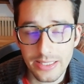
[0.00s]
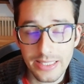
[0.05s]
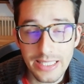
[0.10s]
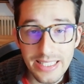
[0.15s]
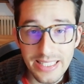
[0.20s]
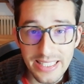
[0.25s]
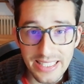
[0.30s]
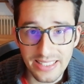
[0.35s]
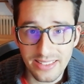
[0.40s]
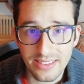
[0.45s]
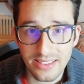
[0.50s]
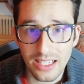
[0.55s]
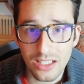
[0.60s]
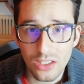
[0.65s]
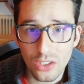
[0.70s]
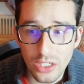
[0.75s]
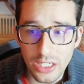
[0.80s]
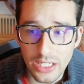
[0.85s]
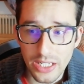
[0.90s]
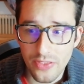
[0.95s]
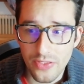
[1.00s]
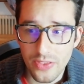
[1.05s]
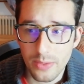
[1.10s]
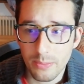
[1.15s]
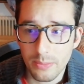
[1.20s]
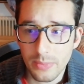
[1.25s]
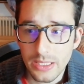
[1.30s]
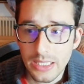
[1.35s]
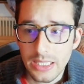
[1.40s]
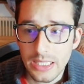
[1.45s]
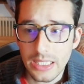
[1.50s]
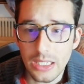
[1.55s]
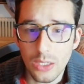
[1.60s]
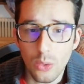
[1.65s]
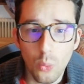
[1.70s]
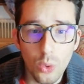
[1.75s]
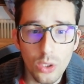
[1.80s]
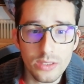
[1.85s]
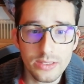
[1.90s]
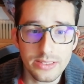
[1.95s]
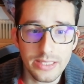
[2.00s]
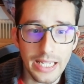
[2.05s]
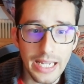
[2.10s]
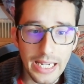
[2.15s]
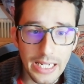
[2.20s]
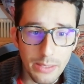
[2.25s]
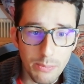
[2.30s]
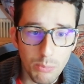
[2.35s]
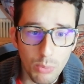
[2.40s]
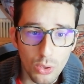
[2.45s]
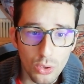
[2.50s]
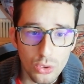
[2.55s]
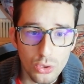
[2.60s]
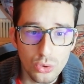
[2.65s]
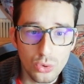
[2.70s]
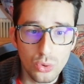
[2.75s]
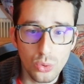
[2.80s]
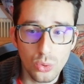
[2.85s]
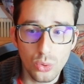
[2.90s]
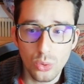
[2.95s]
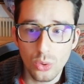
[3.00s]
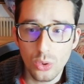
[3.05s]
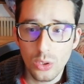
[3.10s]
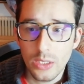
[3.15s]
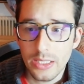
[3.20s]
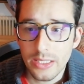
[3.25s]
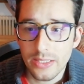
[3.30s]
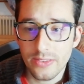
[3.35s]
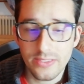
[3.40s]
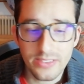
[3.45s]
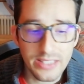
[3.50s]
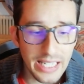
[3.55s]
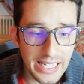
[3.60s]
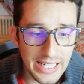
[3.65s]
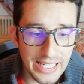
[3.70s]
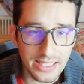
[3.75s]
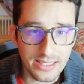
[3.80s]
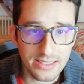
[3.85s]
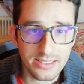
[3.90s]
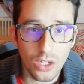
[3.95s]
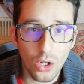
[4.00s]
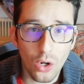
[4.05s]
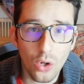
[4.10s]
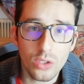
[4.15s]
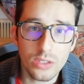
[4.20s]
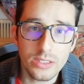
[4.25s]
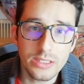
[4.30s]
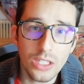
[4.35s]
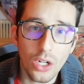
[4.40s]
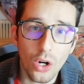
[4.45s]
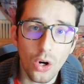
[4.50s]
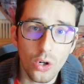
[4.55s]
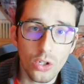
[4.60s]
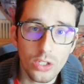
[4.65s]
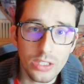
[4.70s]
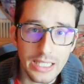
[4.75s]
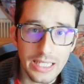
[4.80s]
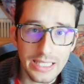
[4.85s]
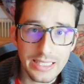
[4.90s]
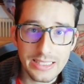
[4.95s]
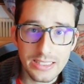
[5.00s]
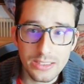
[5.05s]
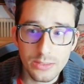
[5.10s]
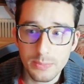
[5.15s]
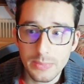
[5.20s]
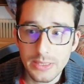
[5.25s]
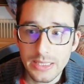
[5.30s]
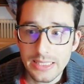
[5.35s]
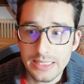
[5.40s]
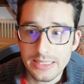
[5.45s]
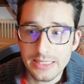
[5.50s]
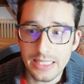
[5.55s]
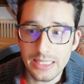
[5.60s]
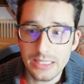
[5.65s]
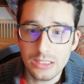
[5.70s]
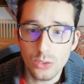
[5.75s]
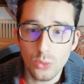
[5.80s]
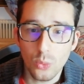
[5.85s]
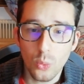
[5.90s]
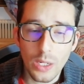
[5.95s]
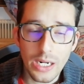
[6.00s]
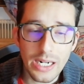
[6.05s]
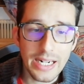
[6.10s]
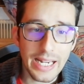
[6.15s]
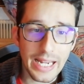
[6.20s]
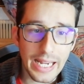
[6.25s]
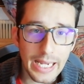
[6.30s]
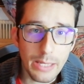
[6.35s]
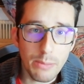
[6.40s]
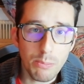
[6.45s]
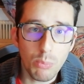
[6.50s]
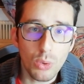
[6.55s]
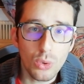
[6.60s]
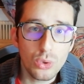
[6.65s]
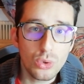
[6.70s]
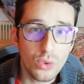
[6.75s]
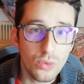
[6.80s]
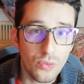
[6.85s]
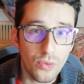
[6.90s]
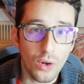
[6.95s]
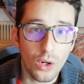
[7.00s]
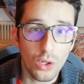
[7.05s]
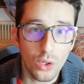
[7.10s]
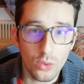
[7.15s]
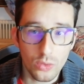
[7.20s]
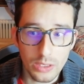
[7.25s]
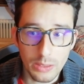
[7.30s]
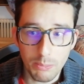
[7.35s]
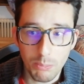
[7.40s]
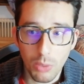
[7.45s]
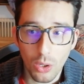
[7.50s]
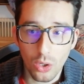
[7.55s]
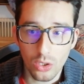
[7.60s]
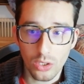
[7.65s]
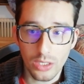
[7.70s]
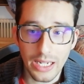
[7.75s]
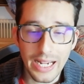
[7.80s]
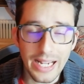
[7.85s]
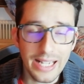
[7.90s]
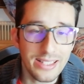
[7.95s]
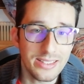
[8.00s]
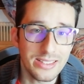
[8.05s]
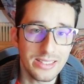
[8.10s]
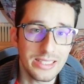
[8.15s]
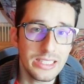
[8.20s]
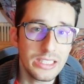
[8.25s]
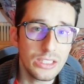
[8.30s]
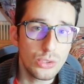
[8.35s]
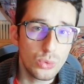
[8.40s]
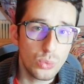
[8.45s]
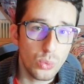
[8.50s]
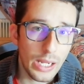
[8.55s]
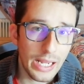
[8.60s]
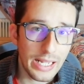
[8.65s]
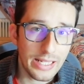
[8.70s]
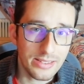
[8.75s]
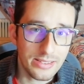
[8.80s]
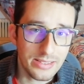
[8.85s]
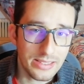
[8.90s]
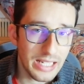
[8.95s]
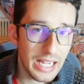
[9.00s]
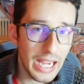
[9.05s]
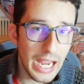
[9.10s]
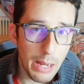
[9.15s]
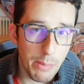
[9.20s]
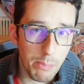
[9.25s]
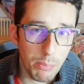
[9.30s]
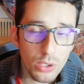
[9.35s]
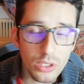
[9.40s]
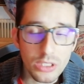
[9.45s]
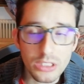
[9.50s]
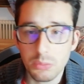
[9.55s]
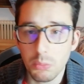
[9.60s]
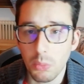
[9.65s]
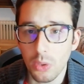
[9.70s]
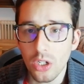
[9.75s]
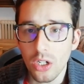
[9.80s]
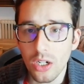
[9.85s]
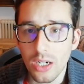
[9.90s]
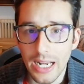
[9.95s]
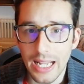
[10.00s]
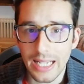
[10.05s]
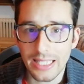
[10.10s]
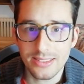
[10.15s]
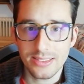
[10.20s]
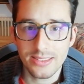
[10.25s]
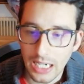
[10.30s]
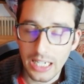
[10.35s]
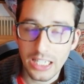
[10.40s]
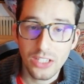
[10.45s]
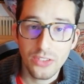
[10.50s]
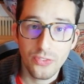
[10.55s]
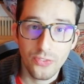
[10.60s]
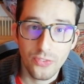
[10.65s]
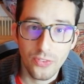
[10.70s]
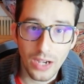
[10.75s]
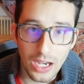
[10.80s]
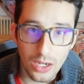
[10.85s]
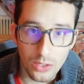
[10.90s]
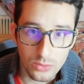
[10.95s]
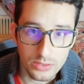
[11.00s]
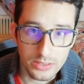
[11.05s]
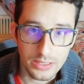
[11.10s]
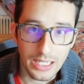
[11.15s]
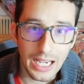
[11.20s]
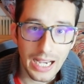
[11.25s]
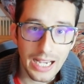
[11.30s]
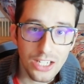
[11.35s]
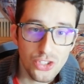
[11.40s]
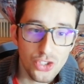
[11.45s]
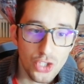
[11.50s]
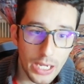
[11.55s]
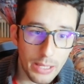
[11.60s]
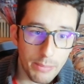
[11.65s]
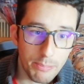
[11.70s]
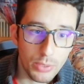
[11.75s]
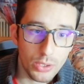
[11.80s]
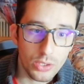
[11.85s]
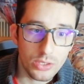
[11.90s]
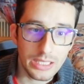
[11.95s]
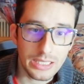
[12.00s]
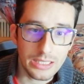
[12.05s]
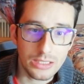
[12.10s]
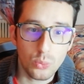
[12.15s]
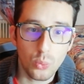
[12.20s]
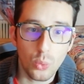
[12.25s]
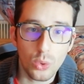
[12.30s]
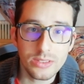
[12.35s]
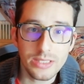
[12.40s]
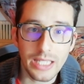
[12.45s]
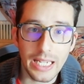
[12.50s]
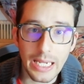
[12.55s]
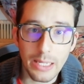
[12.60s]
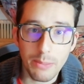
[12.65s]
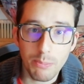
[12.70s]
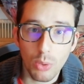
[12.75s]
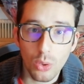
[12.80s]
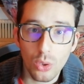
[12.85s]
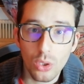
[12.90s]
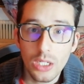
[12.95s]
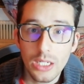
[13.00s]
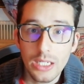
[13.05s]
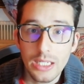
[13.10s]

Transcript: neat algorithm was able to takes all the organisms that were able to follow the ball, and in 20 epochs more or less I found a champion that was able